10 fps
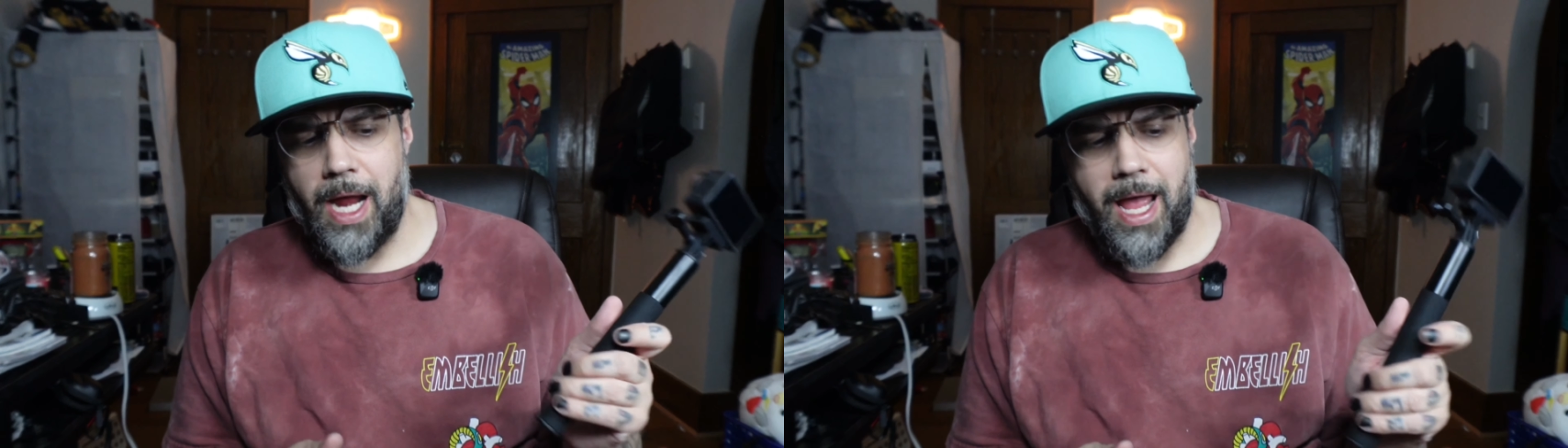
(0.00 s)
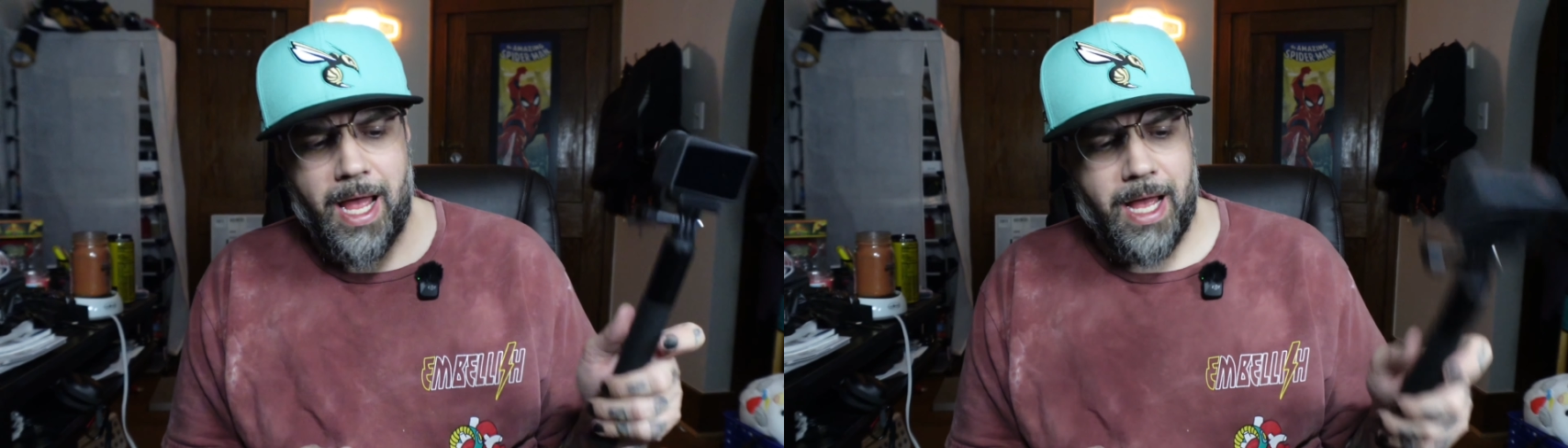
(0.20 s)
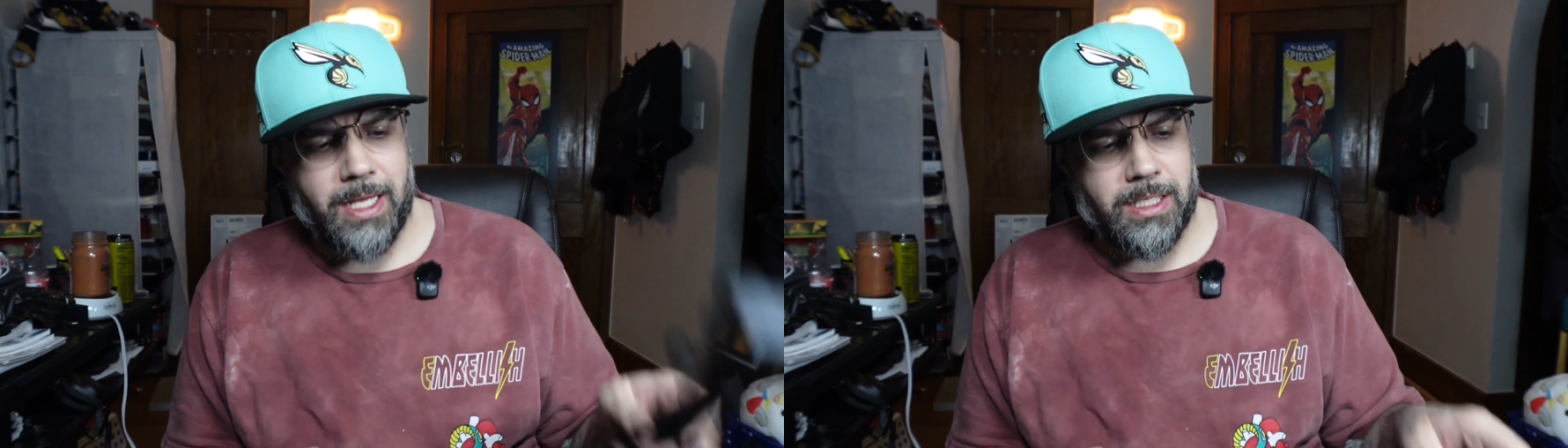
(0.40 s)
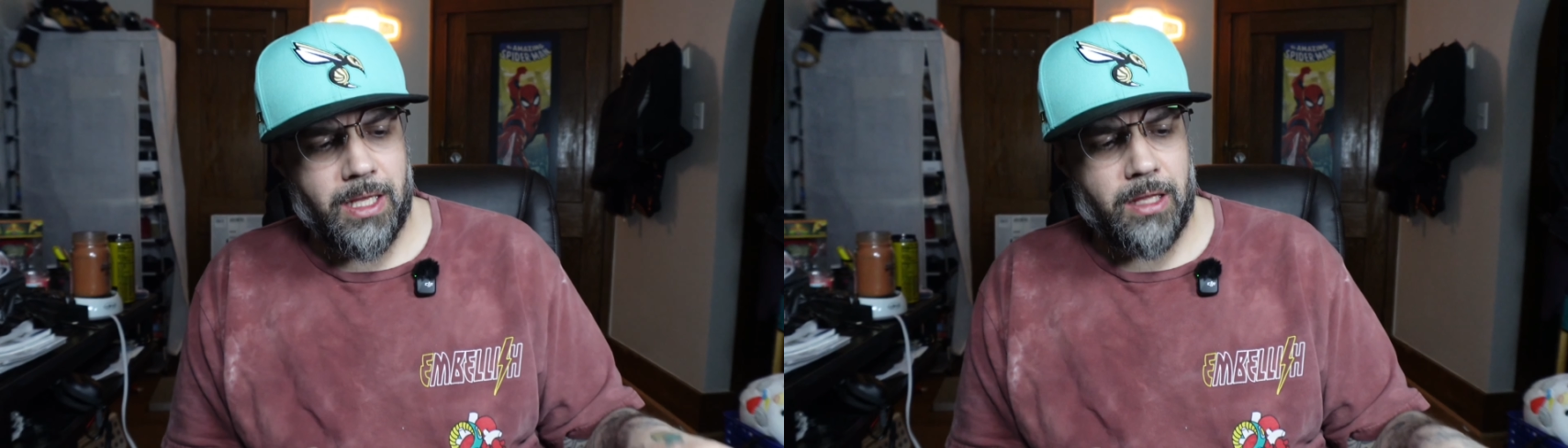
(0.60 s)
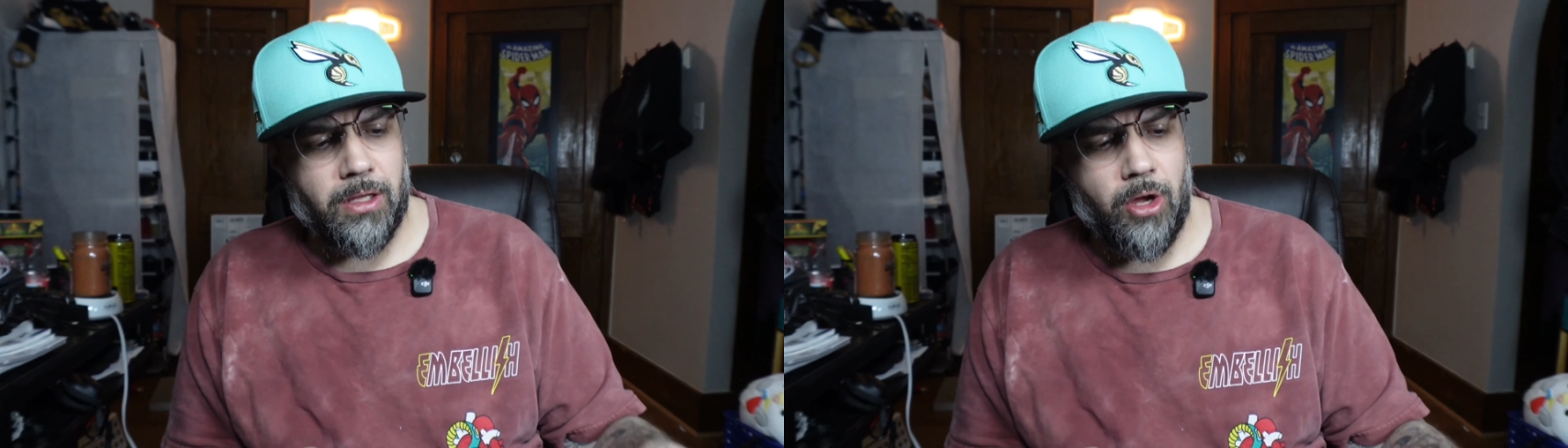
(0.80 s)
as
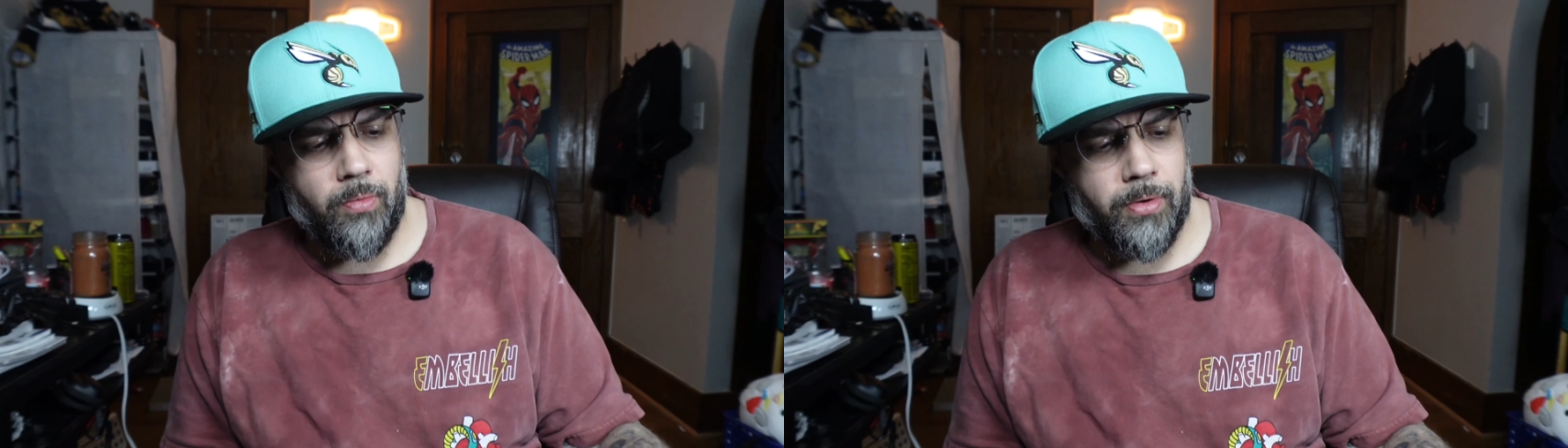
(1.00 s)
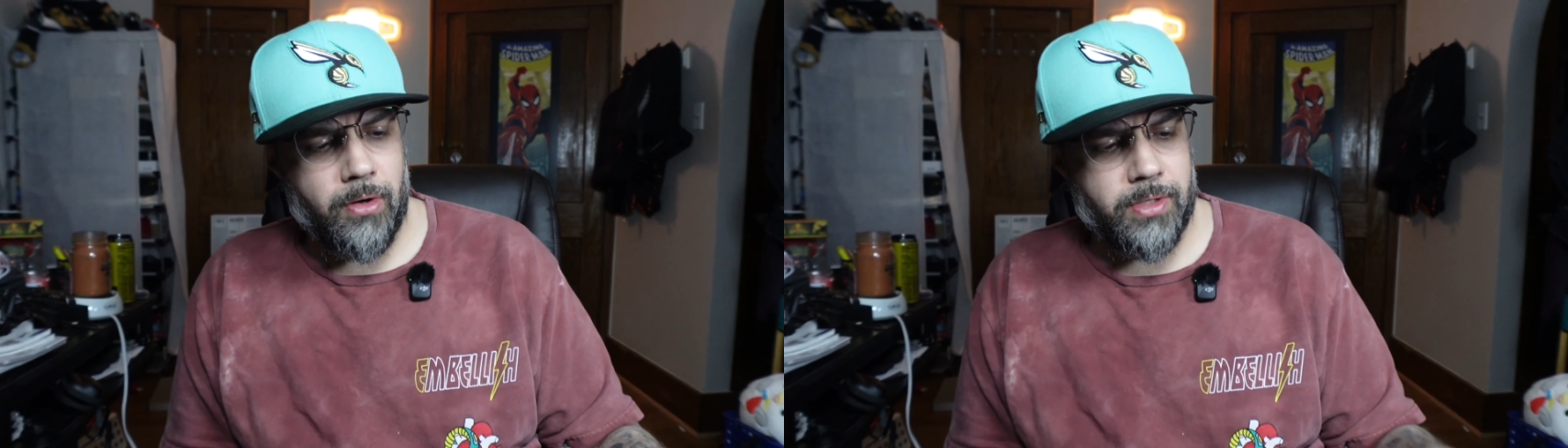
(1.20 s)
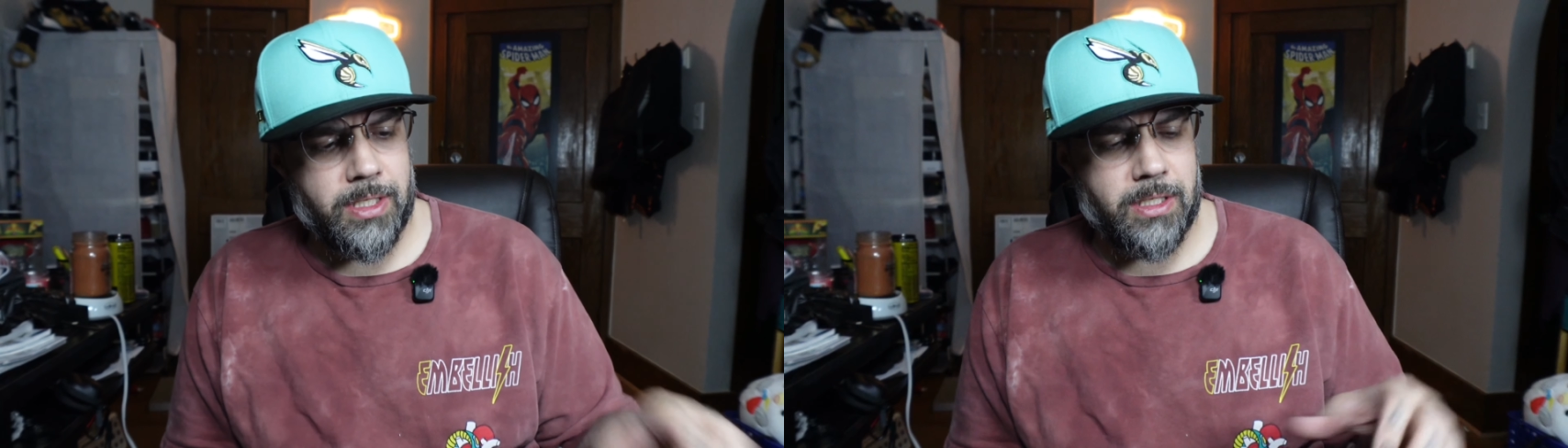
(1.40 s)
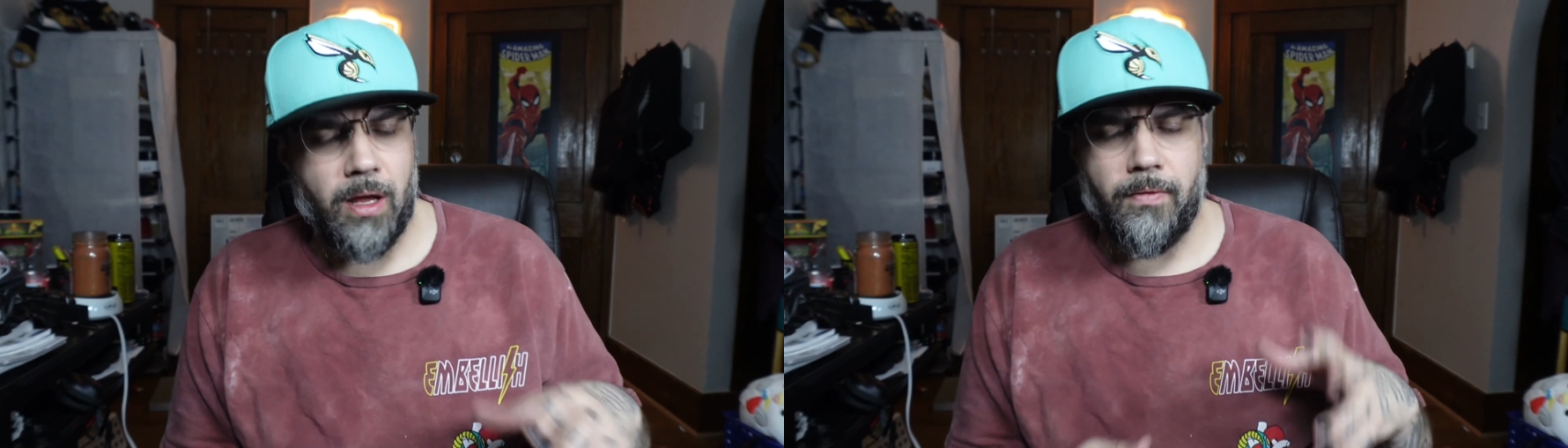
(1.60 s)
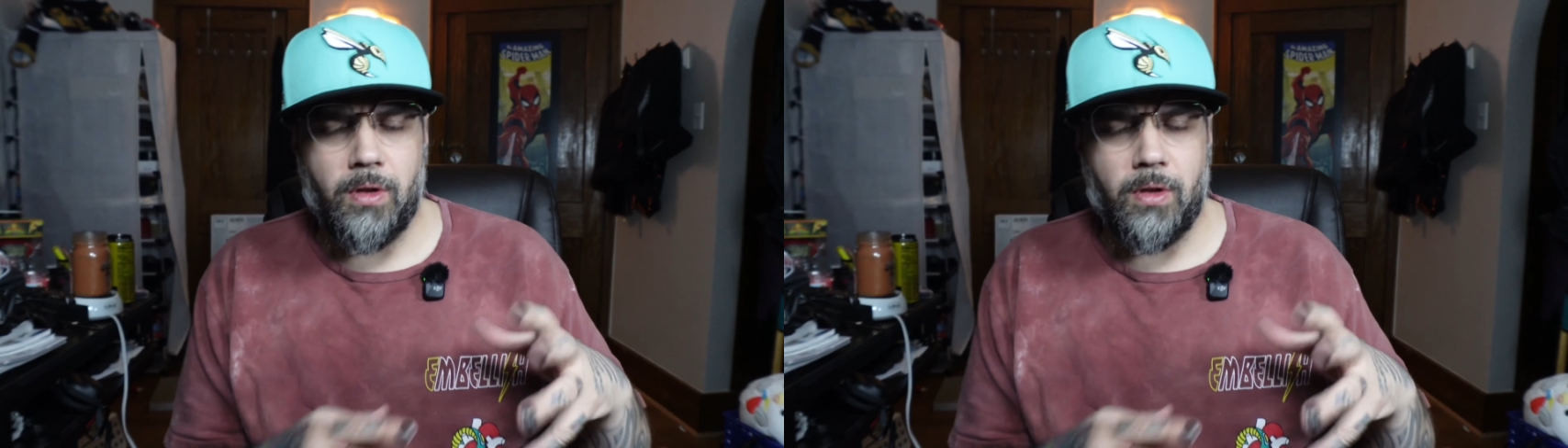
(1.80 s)
like the GoPros and stuff,